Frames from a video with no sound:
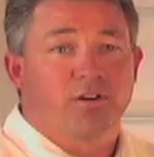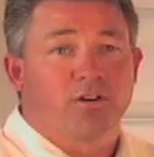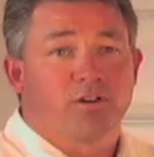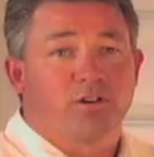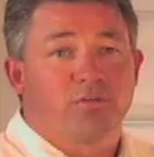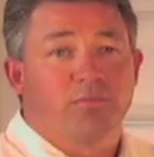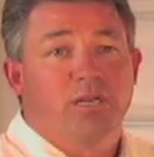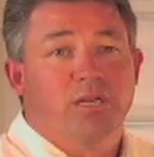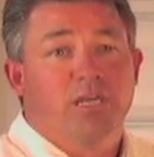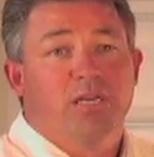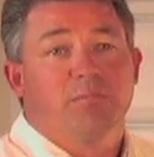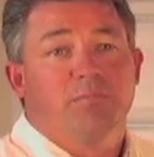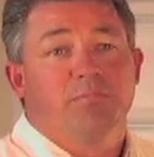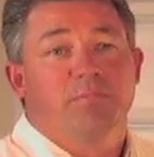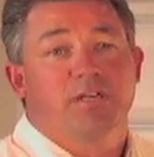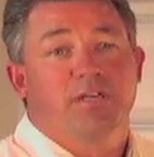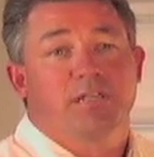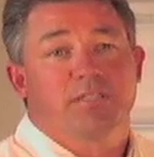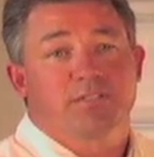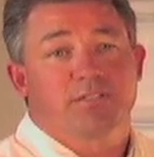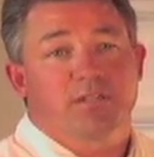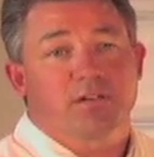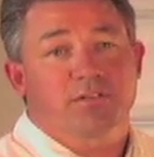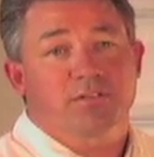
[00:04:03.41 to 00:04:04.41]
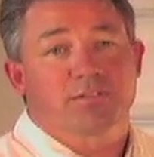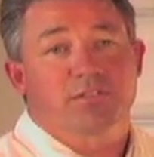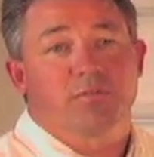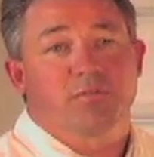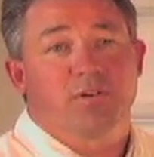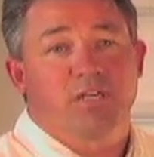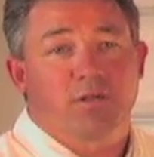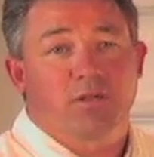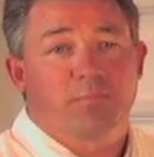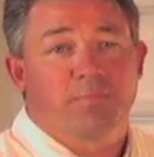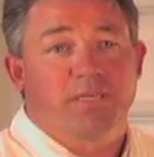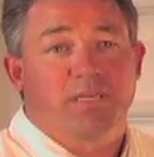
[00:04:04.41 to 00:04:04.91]
home, but it's also
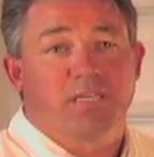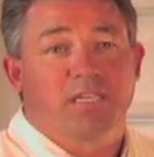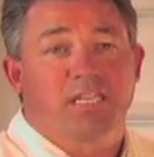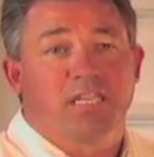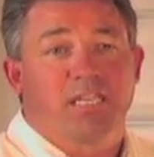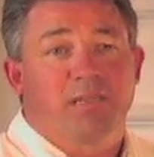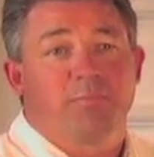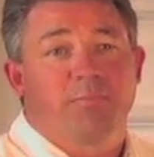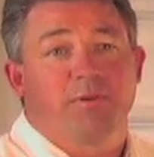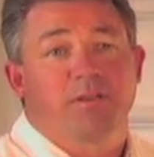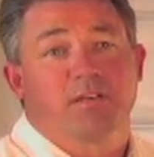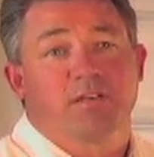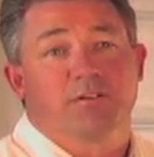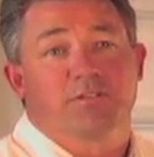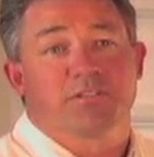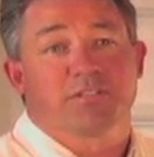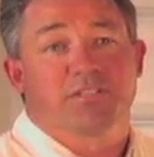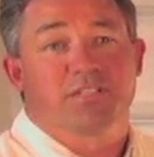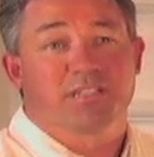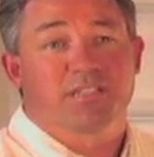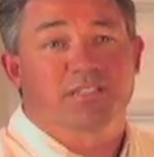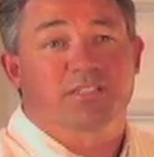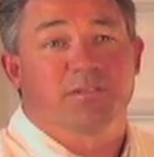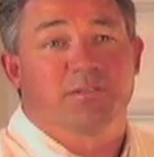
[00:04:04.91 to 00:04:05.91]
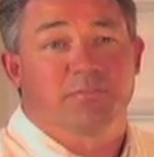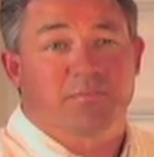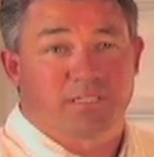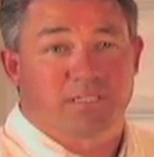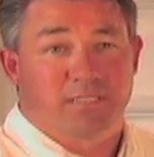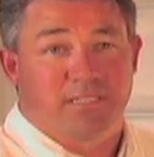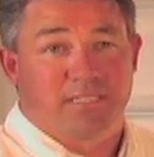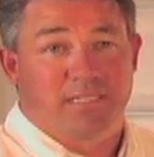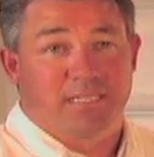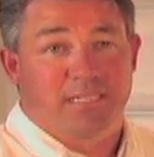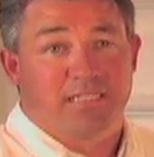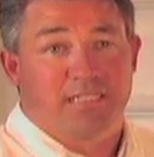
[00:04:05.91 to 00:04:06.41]
helping keeping your system
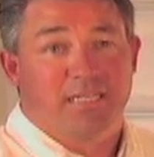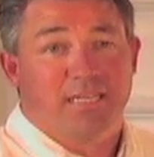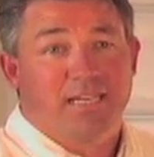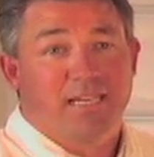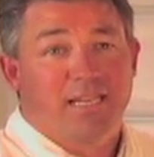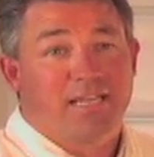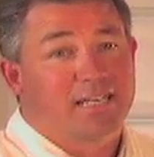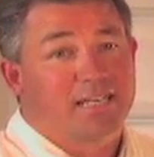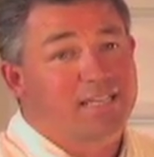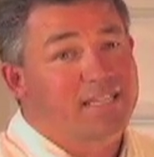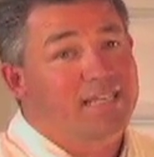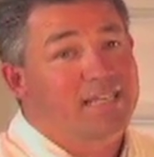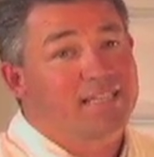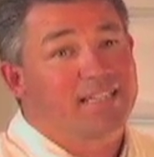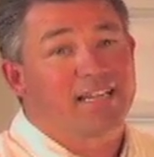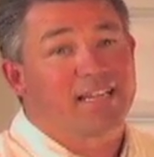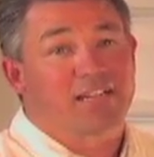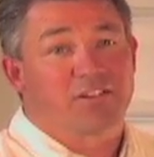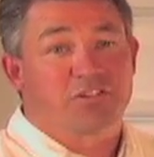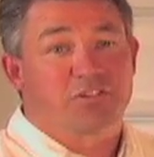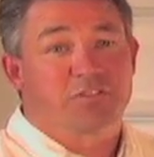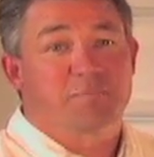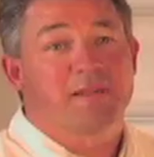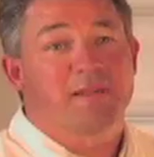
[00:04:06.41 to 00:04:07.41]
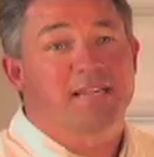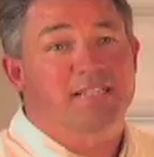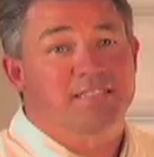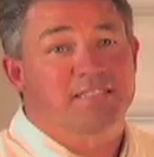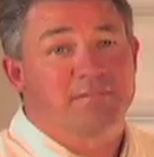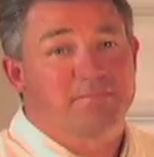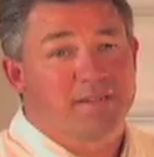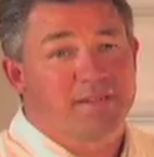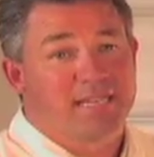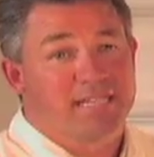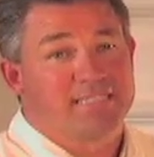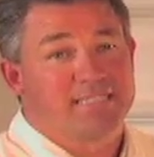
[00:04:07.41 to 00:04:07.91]
clean. And again, that goes back
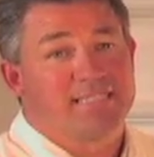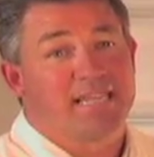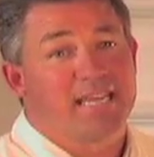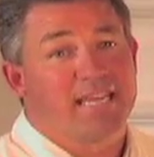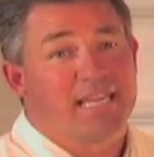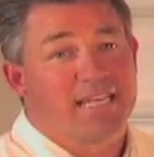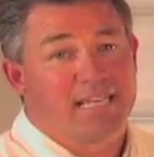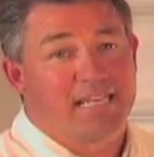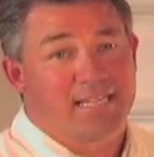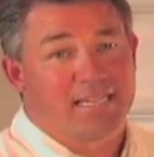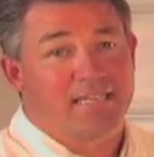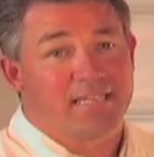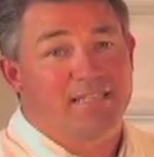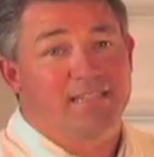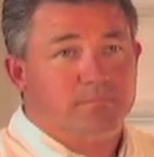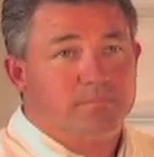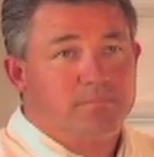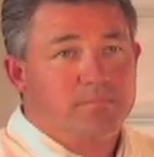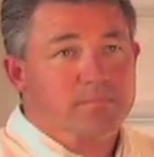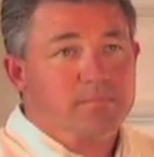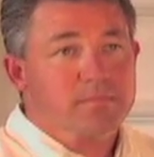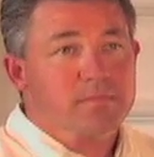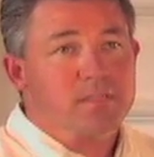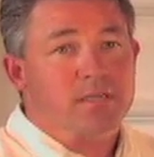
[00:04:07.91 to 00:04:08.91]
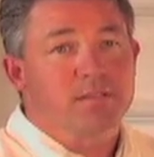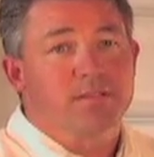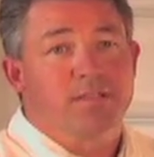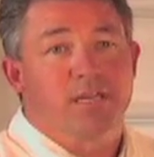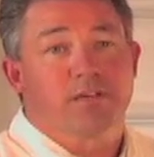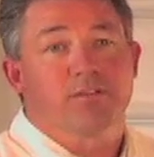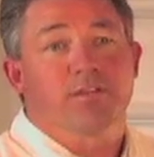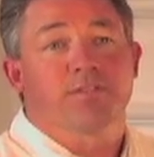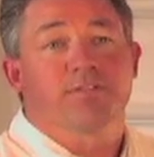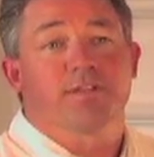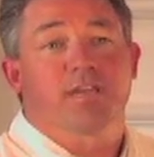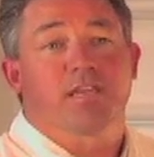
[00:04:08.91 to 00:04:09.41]
to maintaining it. The
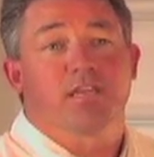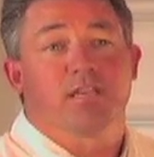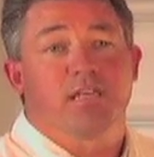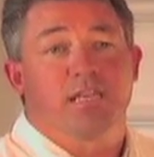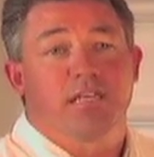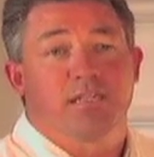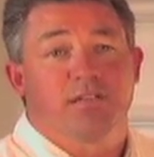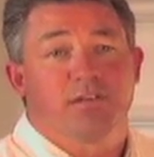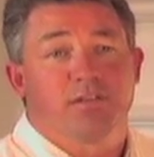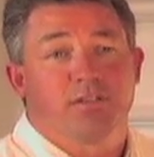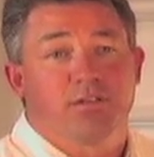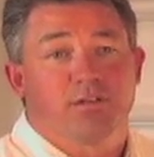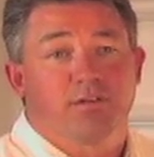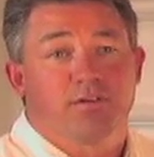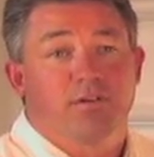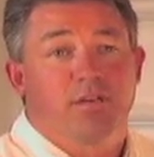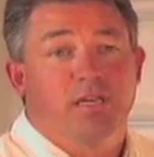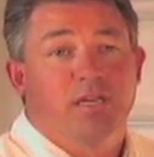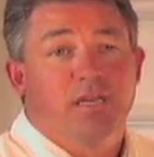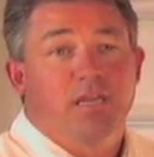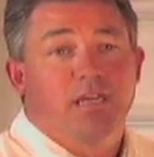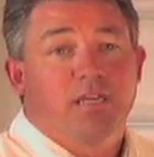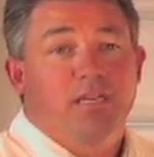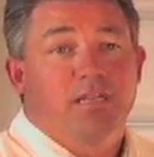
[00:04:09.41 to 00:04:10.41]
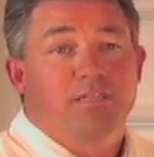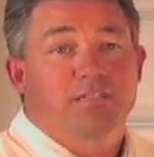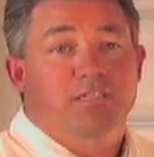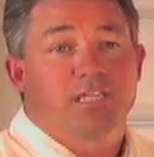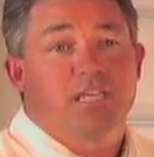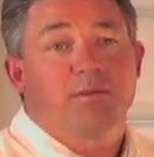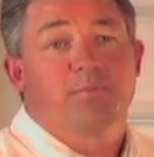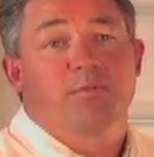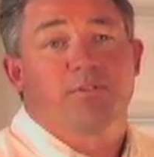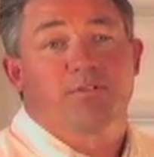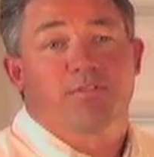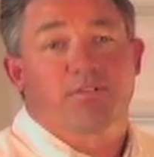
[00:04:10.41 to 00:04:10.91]
other thing you need to do is
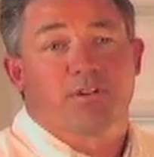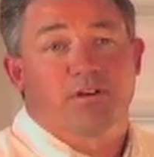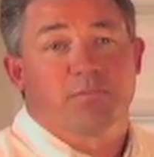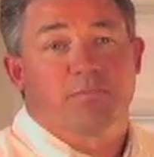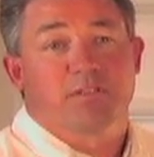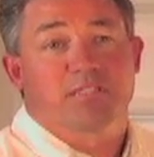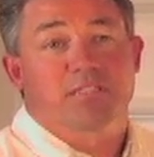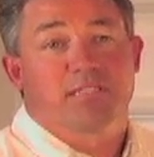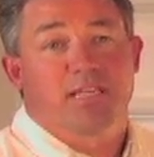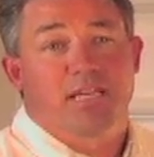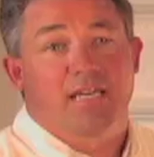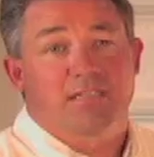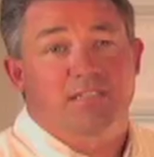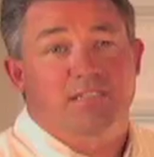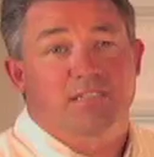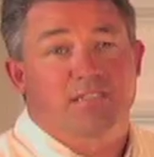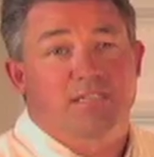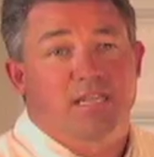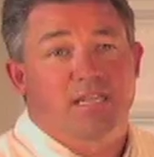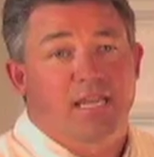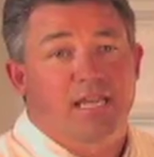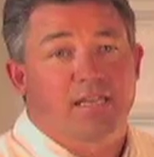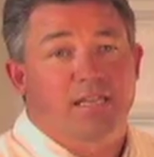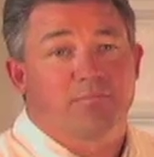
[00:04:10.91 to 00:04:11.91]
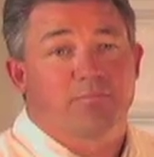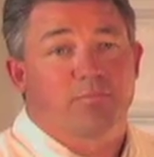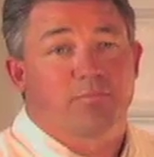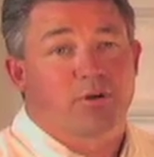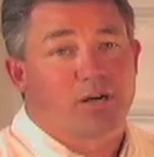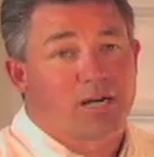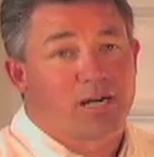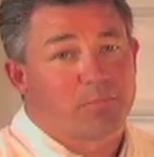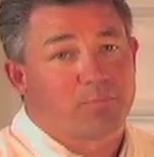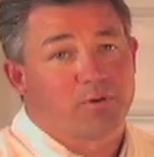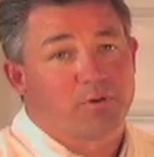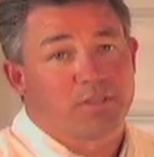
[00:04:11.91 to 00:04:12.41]
keep your thermostat set
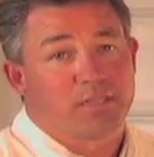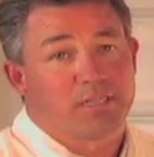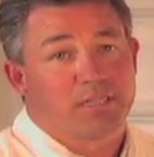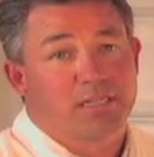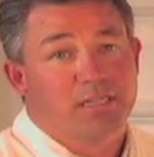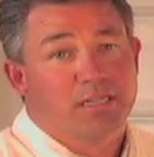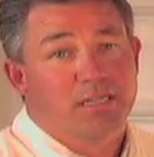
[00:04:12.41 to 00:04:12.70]
properly.